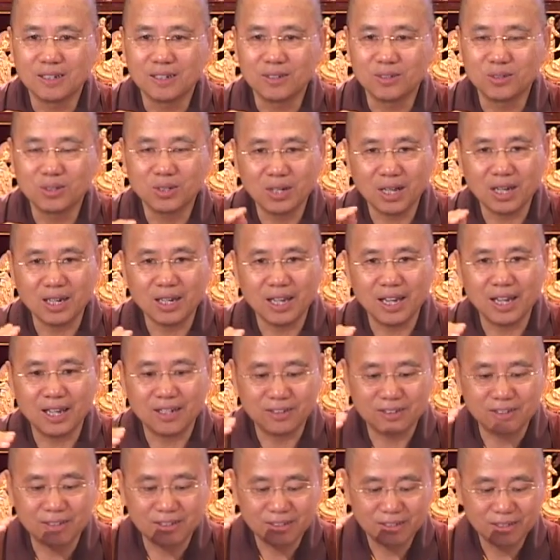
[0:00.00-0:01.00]
You're not
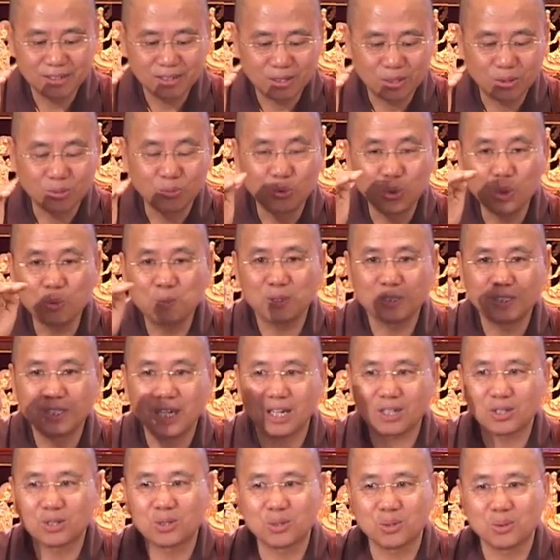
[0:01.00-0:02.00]
at Rupa
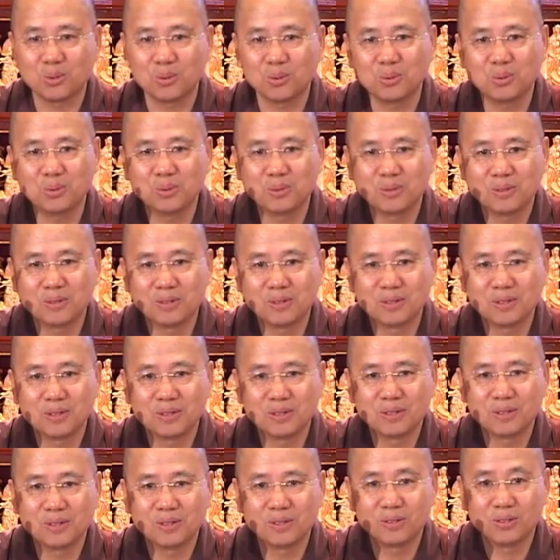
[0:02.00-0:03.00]
Dhatu
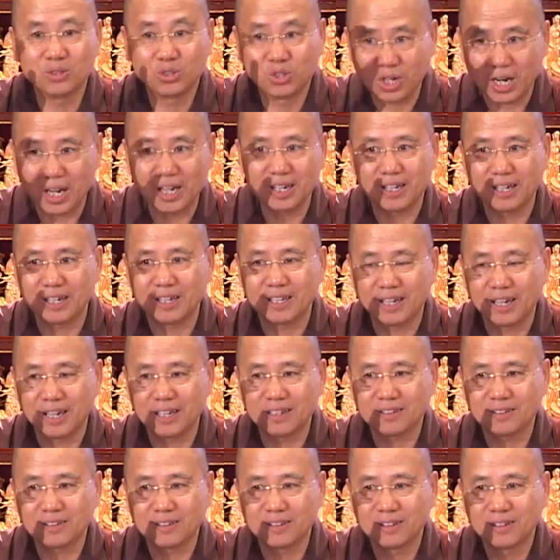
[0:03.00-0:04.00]
jhana
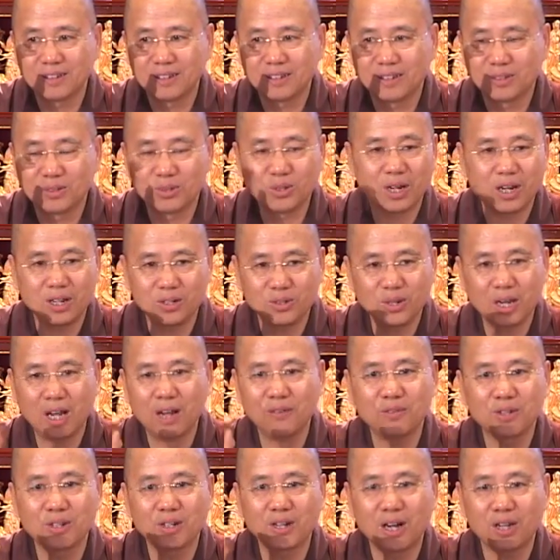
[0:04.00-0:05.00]
yet. You
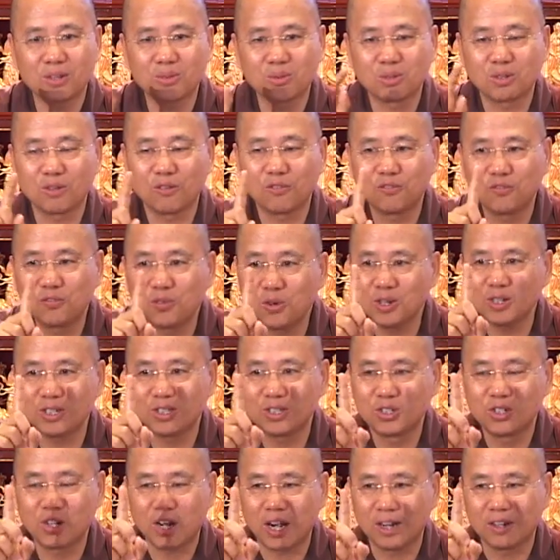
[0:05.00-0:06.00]
haven't got to the
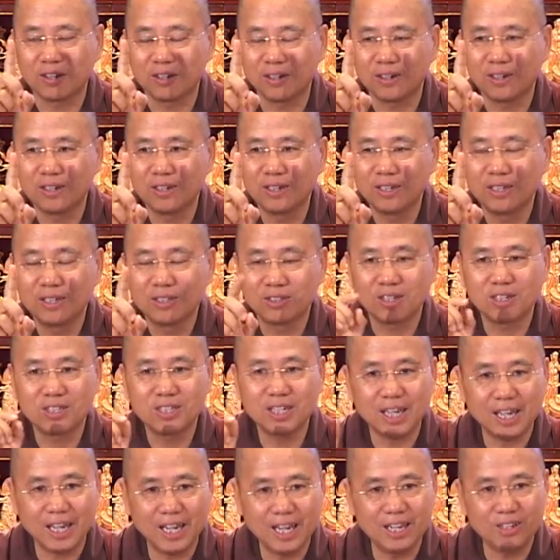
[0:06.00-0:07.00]
first jhana.
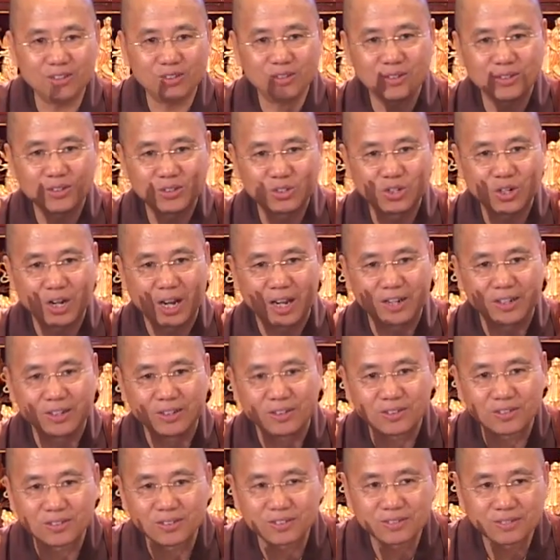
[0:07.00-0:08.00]
There's 8
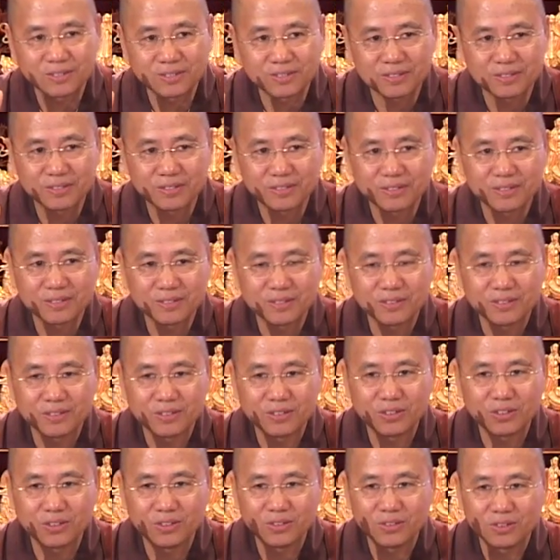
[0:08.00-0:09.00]
jhanas.
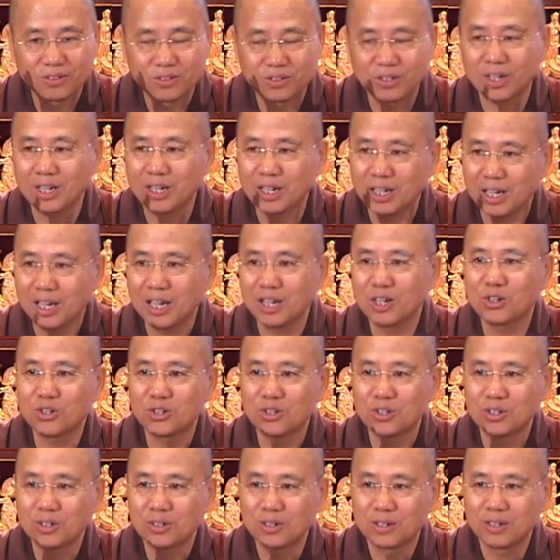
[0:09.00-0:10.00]

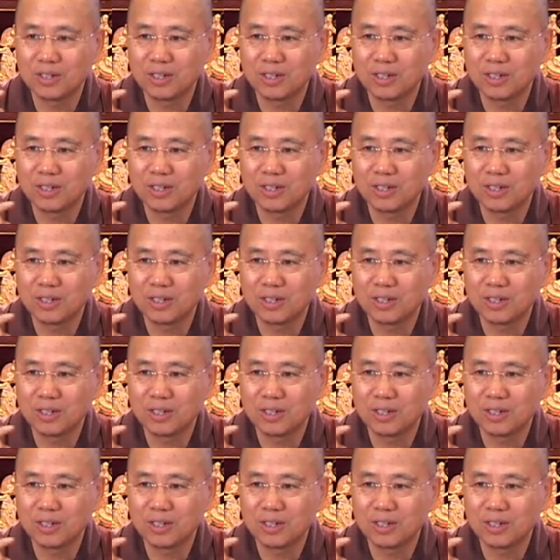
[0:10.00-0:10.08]
J-H-A-N-A,